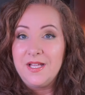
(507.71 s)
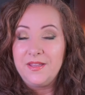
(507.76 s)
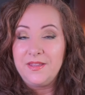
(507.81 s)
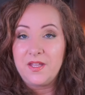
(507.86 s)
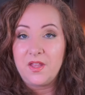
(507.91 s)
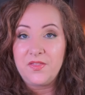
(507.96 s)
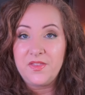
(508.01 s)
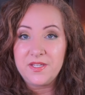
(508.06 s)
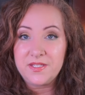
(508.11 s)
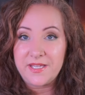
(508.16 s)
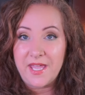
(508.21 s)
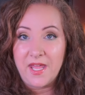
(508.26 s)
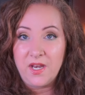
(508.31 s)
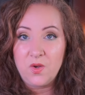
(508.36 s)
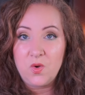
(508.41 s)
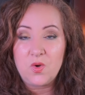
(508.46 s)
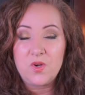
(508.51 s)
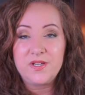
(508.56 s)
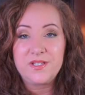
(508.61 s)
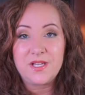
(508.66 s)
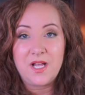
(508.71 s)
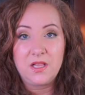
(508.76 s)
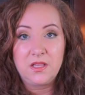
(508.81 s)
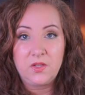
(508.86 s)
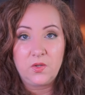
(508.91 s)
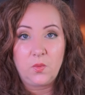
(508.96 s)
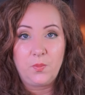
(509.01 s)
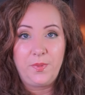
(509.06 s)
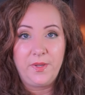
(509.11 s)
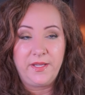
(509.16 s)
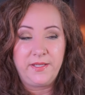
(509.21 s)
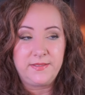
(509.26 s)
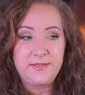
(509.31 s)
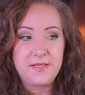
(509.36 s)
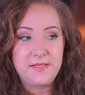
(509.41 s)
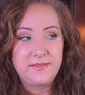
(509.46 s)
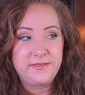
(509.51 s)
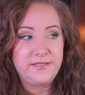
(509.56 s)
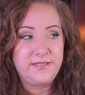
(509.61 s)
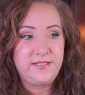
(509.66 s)
Now this category is a little bit
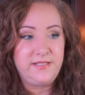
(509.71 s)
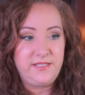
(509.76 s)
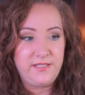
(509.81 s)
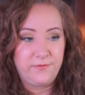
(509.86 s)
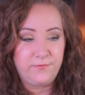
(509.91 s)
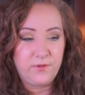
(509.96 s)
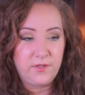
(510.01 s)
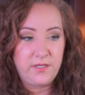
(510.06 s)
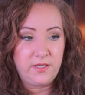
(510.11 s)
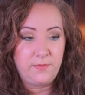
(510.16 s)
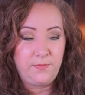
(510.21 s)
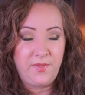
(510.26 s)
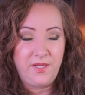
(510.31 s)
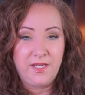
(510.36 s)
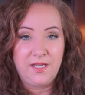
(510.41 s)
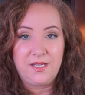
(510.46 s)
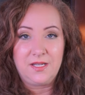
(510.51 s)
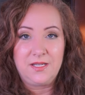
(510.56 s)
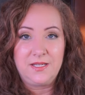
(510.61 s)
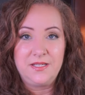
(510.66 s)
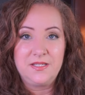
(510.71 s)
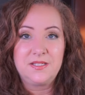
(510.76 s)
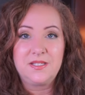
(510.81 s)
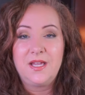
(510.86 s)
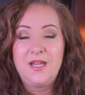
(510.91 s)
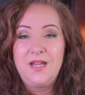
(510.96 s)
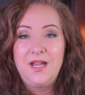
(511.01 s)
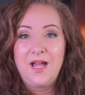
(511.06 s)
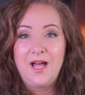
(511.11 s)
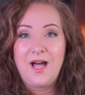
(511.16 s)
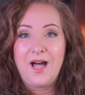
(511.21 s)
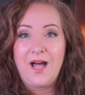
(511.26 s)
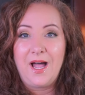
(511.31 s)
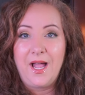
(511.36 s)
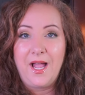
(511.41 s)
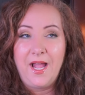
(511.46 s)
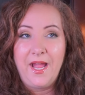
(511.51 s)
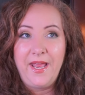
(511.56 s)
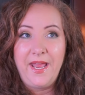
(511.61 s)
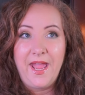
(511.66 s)
different because
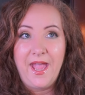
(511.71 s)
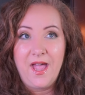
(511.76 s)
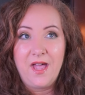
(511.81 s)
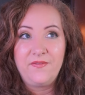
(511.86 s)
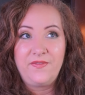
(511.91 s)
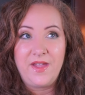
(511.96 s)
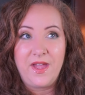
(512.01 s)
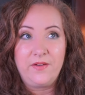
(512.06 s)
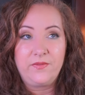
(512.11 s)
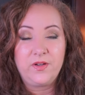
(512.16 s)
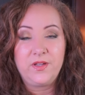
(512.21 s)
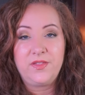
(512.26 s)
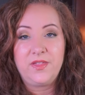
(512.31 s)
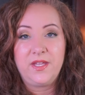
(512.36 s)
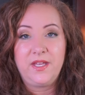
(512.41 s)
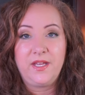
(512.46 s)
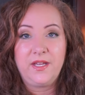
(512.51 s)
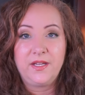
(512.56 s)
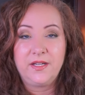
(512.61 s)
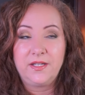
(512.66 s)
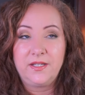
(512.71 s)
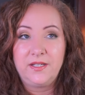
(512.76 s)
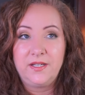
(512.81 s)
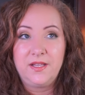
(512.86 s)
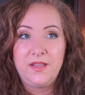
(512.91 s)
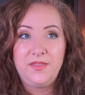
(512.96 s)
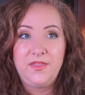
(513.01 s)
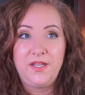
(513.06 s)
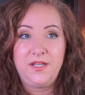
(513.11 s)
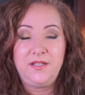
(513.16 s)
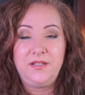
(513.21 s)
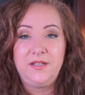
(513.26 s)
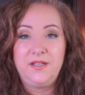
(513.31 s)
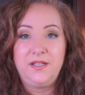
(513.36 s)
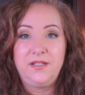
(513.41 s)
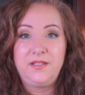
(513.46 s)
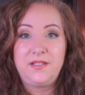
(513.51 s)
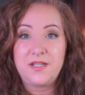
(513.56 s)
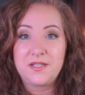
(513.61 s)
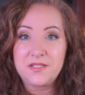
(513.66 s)
I have everything that
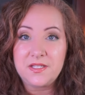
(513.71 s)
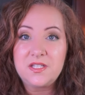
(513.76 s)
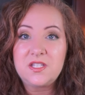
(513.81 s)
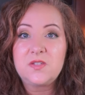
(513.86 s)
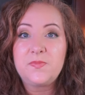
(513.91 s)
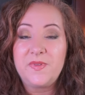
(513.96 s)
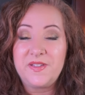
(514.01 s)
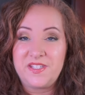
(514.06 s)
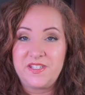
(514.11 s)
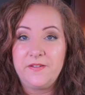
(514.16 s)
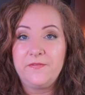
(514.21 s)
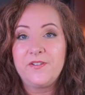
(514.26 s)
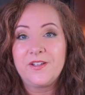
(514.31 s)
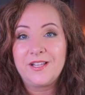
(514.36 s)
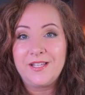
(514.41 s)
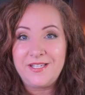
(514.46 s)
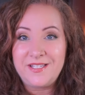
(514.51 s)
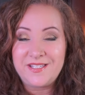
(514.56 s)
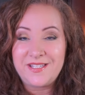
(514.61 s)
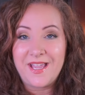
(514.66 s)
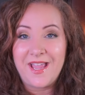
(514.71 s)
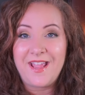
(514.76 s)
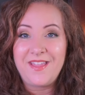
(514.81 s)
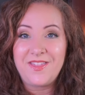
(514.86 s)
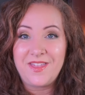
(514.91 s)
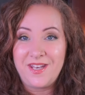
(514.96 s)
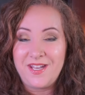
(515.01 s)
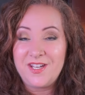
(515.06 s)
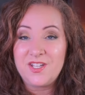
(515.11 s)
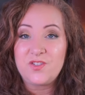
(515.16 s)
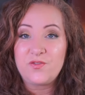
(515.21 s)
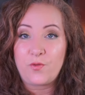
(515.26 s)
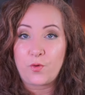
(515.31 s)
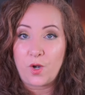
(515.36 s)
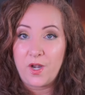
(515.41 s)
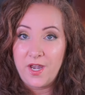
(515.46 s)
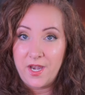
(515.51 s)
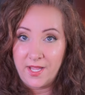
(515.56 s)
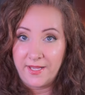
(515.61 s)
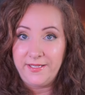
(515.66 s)
doesn't specifically say that it is for
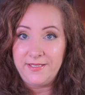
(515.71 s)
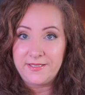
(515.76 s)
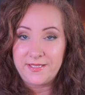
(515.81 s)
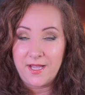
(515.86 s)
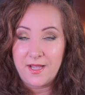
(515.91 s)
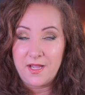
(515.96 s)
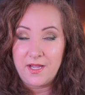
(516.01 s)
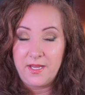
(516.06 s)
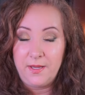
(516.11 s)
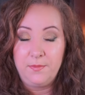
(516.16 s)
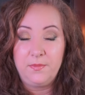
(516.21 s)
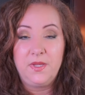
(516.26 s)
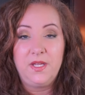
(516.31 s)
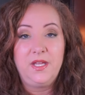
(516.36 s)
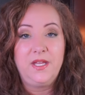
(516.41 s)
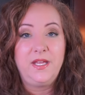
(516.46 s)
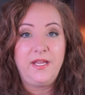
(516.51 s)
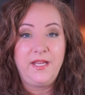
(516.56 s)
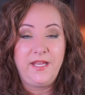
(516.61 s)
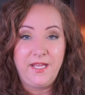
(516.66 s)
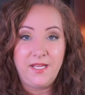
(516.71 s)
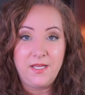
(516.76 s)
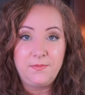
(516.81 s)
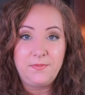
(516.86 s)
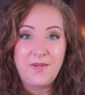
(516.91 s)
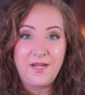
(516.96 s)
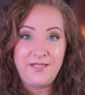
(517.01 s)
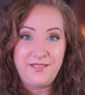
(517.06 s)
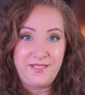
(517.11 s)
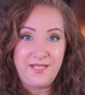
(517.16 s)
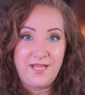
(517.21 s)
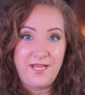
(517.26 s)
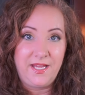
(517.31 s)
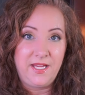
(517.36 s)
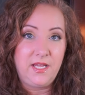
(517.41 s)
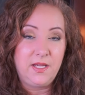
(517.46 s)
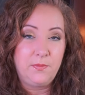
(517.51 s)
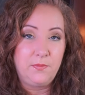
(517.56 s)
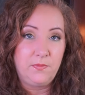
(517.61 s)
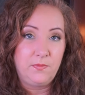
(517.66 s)
nighttime in my
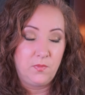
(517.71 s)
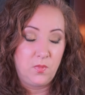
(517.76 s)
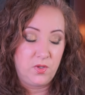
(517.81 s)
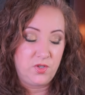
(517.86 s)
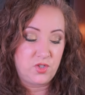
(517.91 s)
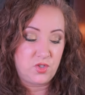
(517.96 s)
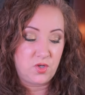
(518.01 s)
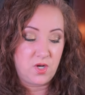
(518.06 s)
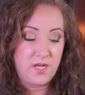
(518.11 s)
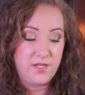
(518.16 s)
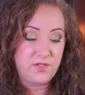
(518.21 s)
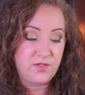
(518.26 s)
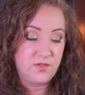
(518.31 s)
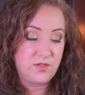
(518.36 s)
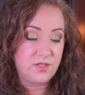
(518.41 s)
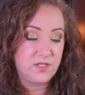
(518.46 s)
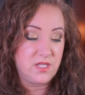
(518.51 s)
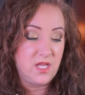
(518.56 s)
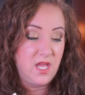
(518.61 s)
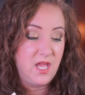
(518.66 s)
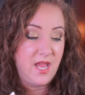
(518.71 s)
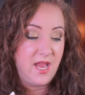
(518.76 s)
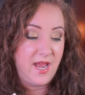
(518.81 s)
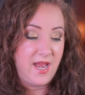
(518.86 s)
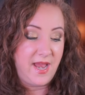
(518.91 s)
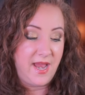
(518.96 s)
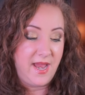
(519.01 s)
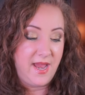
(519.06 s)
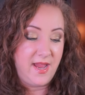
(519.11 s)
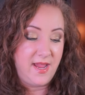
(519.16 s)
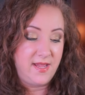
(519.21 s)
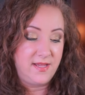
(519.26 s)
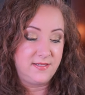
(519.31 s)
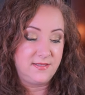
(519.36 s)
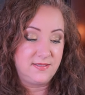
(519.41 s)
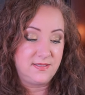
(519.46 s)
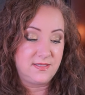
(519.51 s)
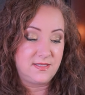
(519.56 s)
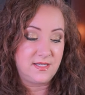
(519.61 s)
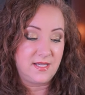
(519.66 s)
day moisturizers
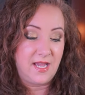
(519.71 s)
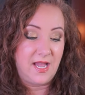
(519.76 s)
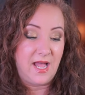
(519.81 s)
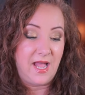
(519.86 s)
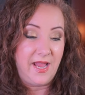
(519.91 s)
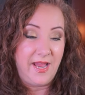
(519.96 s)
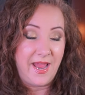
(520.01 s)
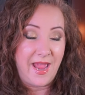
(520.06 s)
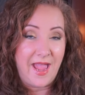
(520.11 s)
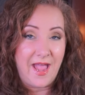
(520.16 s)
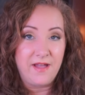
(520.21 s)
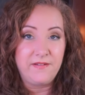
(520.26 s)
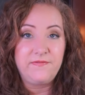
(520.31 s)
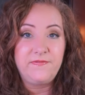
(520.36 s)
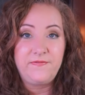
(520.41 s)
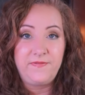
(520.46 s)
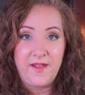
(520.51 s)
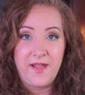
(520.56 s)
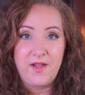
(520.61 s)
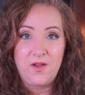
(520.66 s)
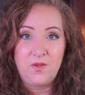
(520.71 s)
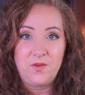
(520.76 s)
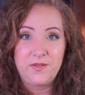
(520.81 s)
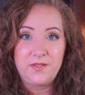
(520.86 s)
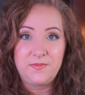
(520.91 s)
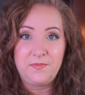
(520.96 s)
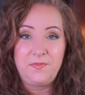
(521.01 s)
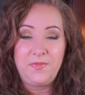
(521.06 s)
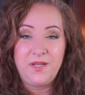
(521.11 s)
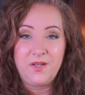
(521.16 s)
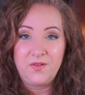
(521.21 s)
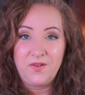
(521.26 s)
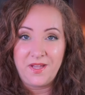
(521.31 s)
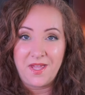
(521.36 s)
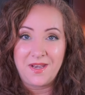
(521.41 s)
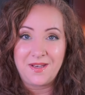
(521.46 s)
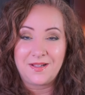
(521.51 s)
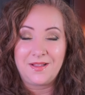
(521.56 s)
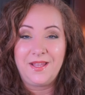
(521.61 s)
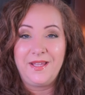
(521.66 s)
and I have found
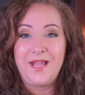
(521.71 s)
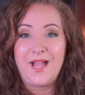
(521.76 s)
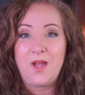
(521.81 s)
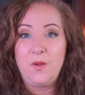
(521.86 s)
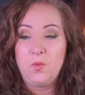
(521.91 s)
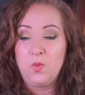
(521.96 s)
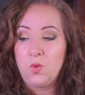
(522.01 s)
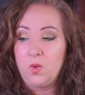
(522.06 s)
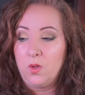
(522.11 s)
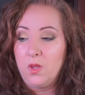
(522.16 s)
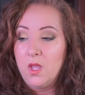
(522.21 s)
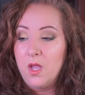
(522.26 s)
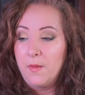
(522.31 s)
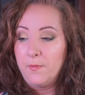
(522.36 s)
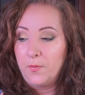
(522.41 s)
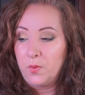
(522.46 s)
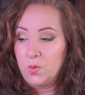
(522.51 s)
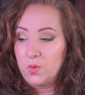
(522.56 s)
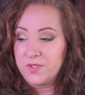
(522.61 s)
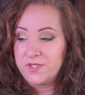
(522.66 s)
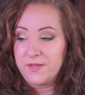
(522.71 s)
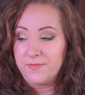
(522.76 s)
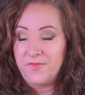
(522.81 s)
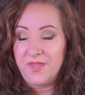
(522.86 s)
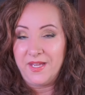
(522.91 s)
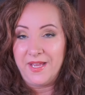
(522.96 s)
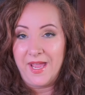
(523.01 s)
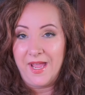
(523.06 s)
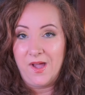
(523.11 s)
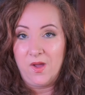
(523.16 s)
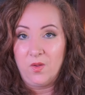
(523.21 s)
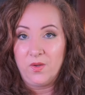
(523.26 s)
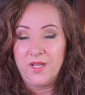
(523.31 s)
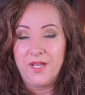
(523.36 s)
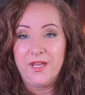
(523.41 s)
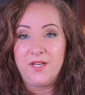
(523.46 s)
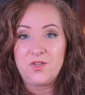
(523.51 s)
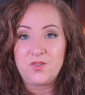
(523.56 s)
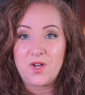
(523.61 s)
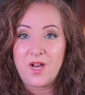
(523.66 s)
periodically I will pull something out
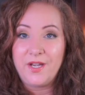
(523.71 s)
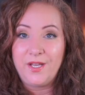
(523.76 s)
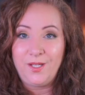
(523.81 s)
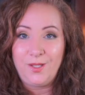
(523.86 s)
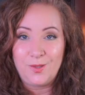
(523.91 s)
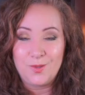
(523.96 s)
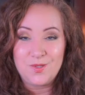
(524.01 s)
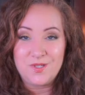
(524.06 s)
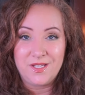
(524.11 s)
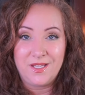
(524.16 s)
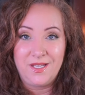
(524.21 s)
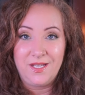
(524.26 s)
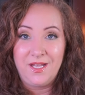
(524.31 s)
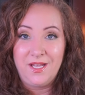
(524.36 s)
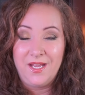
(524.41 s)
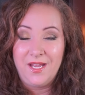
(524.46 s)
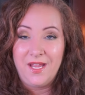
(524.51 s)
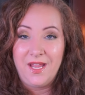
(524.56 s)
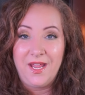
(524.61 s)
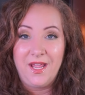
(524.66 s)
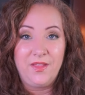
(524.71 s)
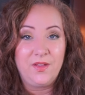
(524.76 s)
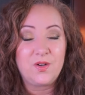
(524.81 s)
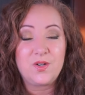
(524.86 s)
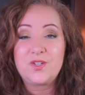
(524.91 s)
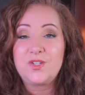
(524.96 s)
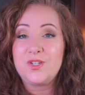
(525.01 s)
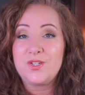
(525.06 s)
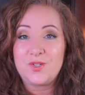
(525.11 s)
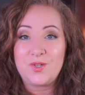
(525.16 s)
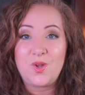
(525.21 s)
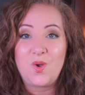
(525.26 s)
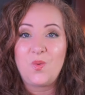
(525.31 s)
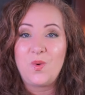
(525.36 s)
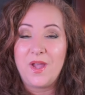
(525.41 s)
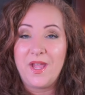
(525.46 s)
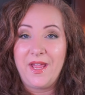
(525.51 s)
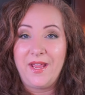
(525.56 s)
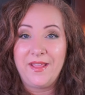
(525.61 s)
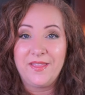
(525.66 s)
and try to use it and there's just no
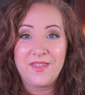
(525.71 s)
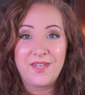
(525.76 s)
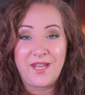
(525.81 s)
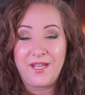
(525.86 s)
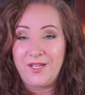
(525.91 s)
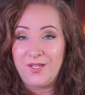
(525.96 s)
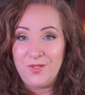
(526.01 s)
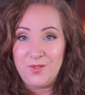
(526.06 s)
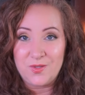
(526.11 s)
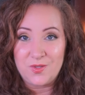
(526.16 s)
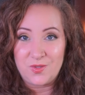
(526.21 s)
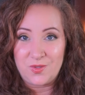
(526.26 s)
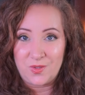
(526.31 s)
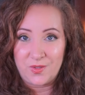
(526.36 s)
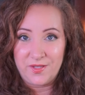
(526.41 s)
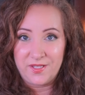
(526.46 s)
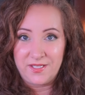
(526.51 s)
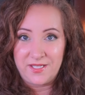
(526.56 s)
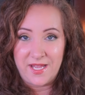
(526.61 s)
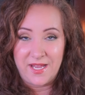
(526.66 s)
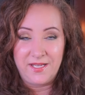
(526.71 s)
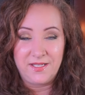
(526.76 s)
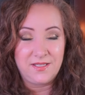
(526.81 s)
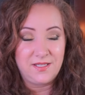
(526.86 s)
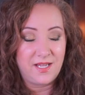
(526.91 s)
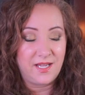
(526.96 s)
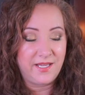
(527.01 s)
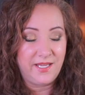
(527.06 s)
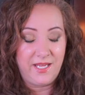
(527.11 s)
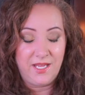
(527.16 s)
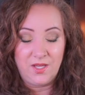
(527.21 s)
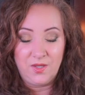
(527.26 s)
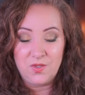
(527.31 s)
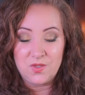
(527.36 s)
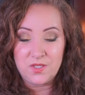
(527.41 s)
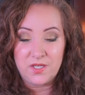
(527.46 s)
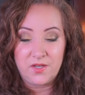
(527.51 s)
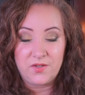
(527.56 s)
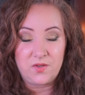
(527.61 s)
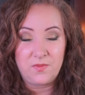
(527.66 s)
way that I can use it during the day. I can't use
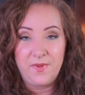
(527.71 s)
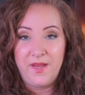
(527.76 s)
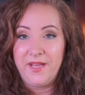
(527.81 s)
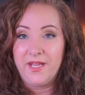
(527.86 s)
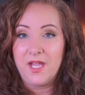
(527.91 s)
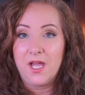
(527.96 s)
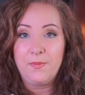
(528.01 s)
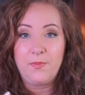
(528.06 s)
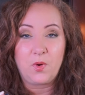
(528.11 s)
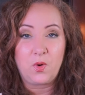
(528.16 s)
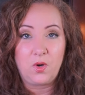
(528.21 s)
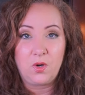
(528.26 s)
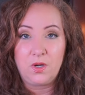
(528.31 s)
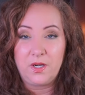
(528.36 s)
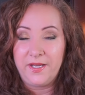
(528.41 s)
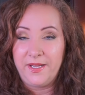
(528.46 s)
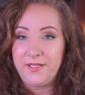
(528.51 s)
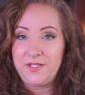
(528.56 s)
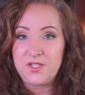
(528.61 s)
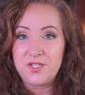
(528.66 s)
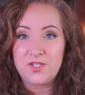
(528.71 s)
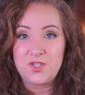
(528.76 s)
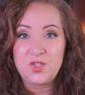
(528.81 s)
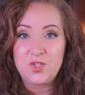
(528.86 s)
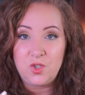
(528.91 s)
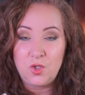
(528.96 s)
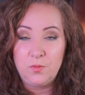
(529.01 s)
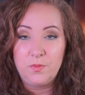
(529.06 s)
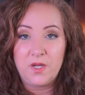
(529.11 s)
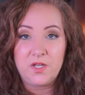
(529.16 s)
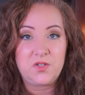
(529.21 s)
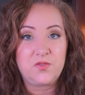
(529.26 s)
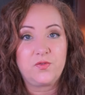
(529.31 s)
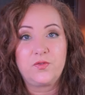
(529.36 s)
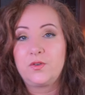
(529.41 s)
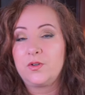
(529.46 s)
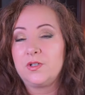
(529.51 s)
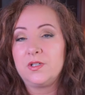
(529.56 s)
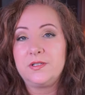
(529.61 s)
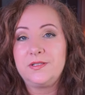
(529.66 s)
it under makeup or it's just too much
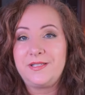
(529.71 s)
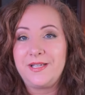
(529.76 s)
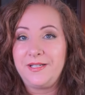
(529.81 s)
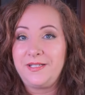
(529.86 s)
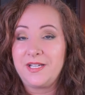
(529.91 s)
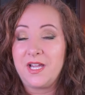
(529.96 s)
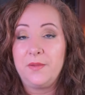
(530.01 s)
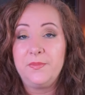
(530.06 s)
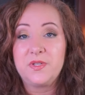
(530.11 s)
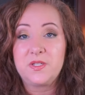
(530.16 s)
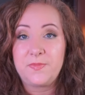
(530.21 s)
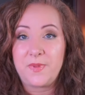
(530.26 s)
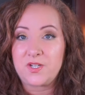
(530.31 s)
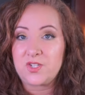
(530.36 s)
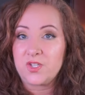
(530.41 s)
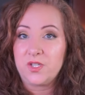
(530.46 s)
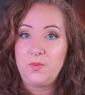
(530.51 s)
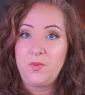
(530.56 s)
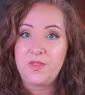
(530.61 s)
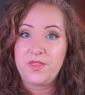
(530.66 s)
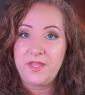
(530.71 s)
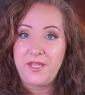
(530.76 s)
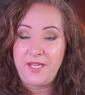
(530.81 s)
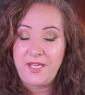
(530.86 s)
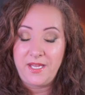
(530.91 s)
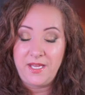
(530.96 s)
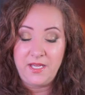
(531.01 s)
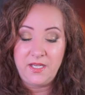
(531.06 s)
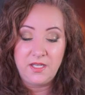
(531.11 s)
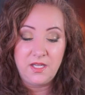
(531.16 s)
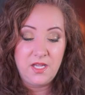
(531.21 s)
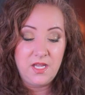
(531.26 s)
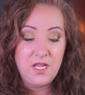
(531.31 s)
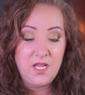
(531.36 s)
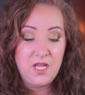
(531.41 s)
for daytime especially with the heat